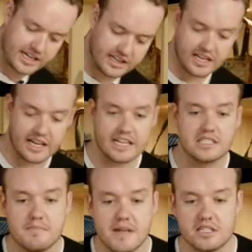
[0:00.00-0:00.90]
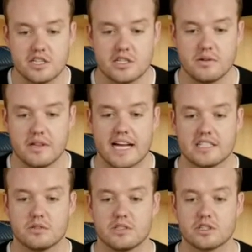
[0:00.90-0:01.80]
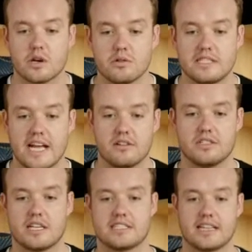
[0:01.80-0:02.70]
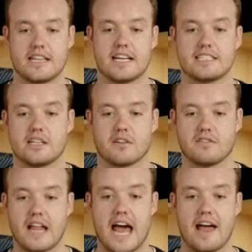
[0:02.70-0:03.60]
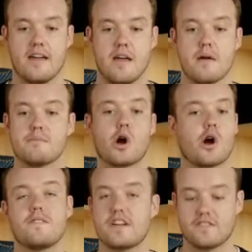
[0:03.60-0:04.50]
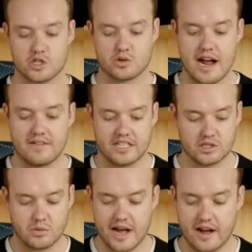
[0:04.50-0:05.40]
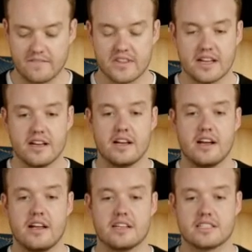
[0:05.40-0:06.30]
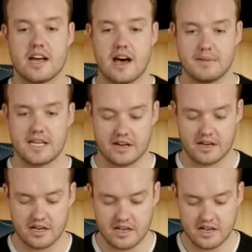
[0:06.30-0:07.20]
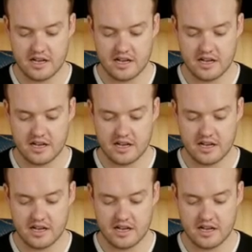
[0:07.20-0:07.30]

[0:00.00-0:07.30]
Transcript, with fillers: or anything, it's meant to do that. So it just goes down just like this and look flat. Perfect for traveling as well. The top here,